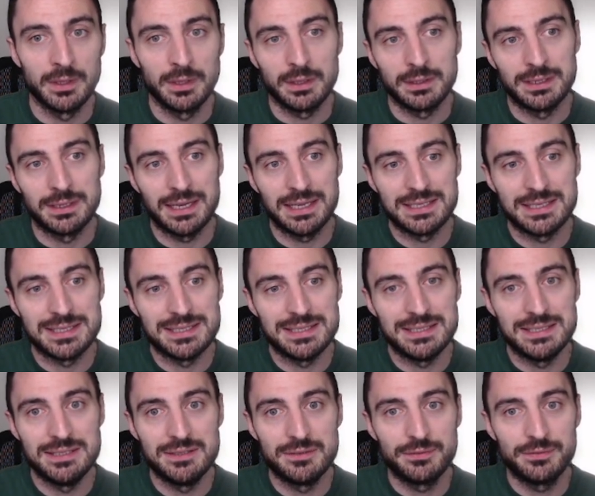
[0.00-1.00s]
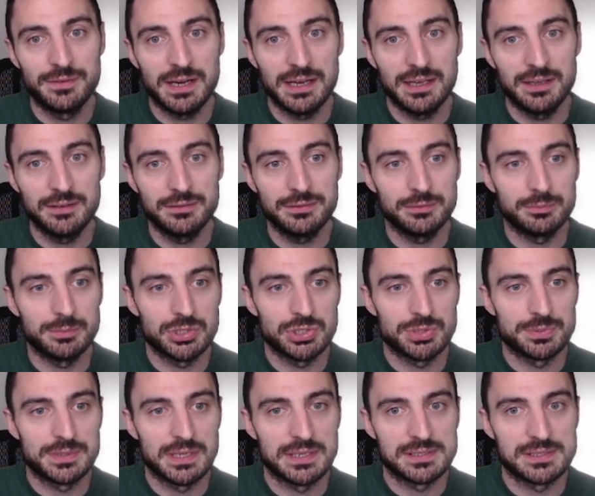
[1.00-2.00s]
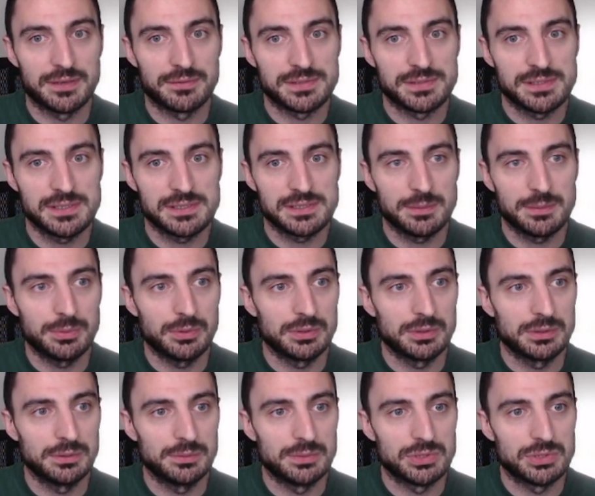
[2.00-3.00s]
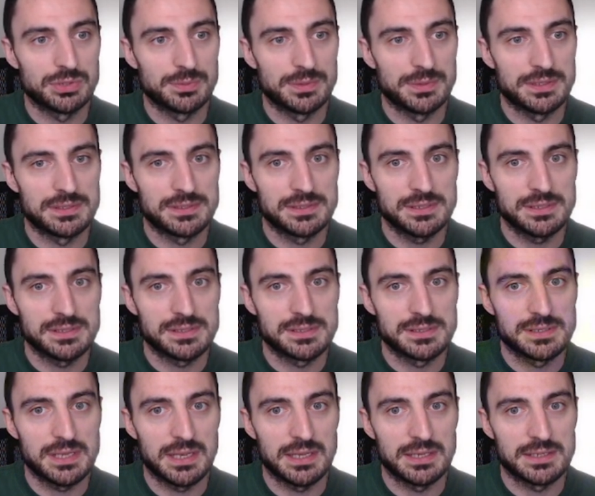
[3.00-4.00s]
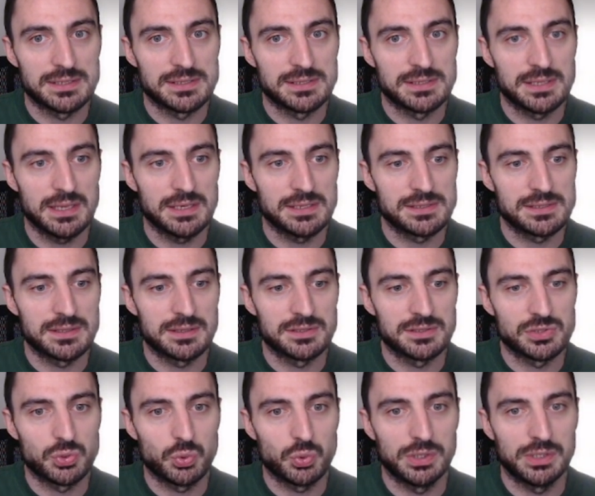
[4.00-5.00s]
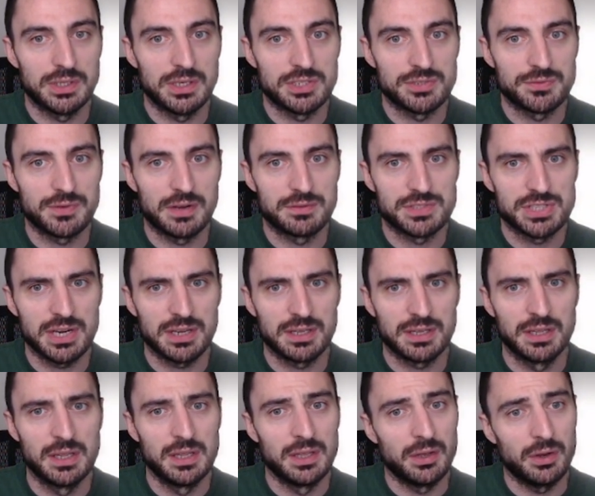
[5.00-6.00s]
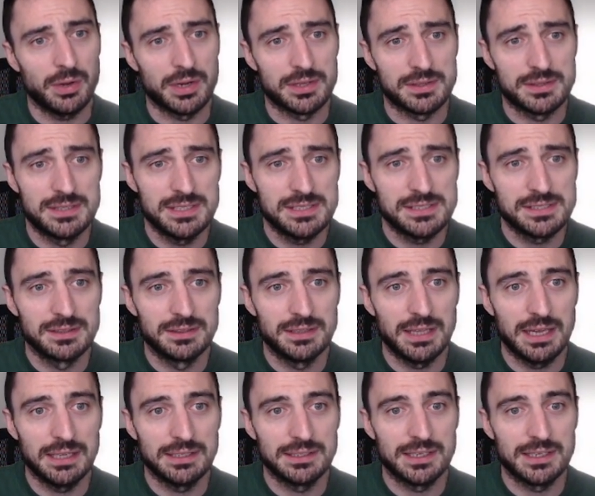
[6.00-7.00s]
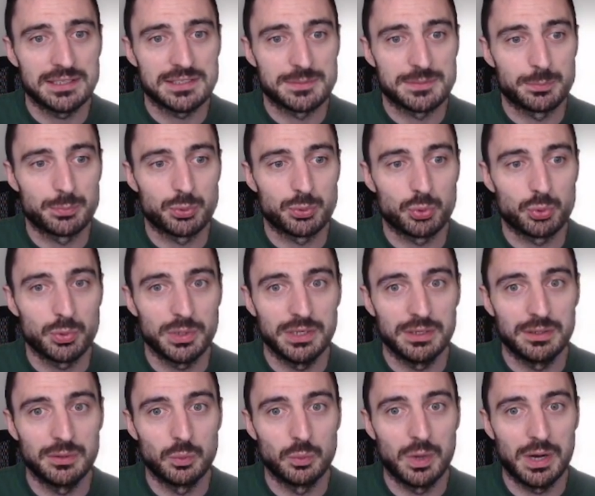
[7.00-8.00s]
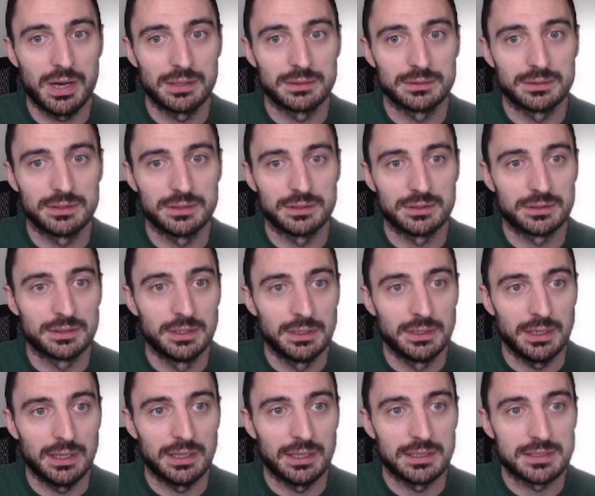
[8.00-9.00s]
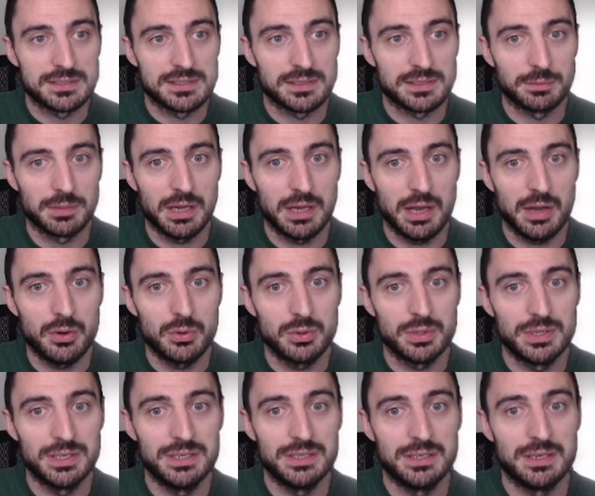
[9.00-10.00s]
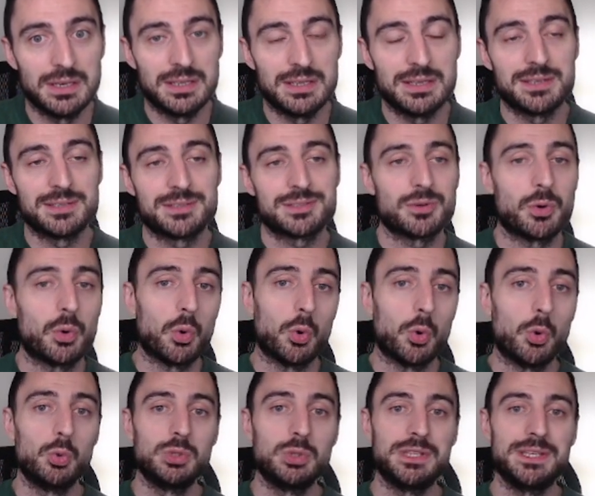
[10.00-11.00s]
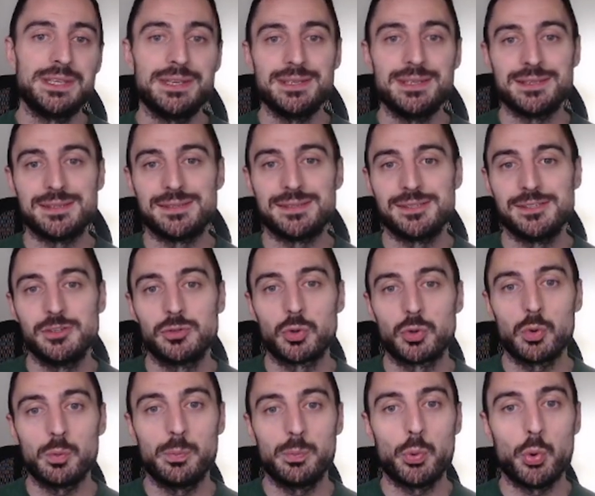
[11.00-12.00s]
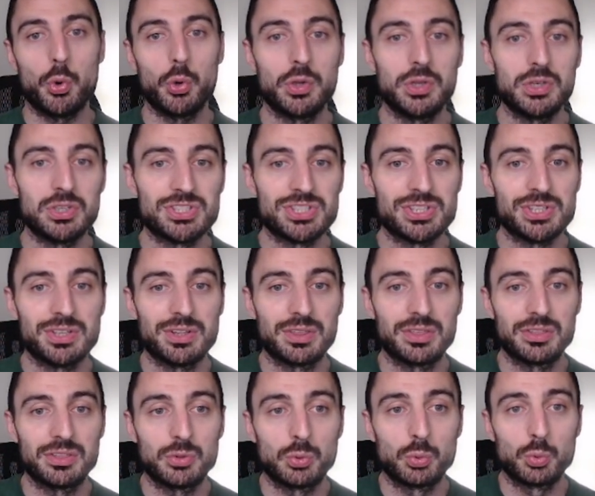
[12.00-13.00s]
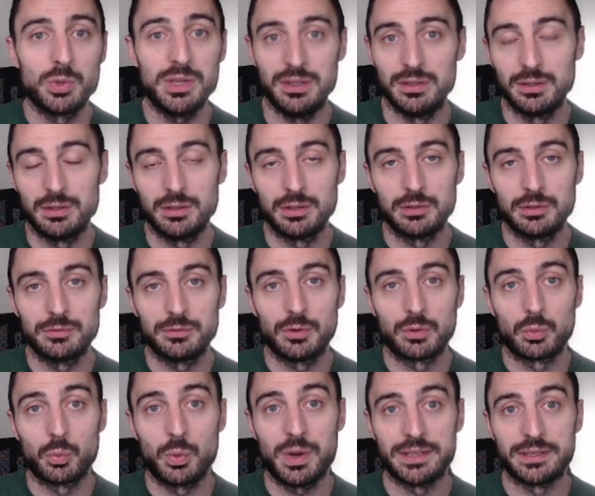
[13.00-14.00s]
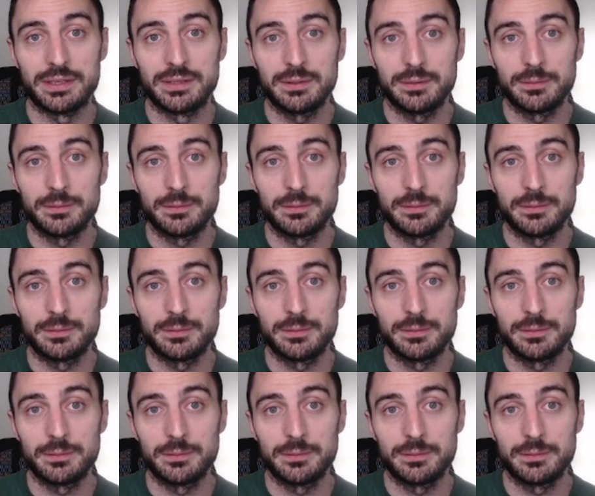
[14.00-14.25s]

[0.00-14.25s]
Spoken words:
Knight e5, bishop takes f6 apparently, bishop e6 takes, there is queen h5 check. All right, this line gets pretty wild here, and somehow it is only 0.3 for white.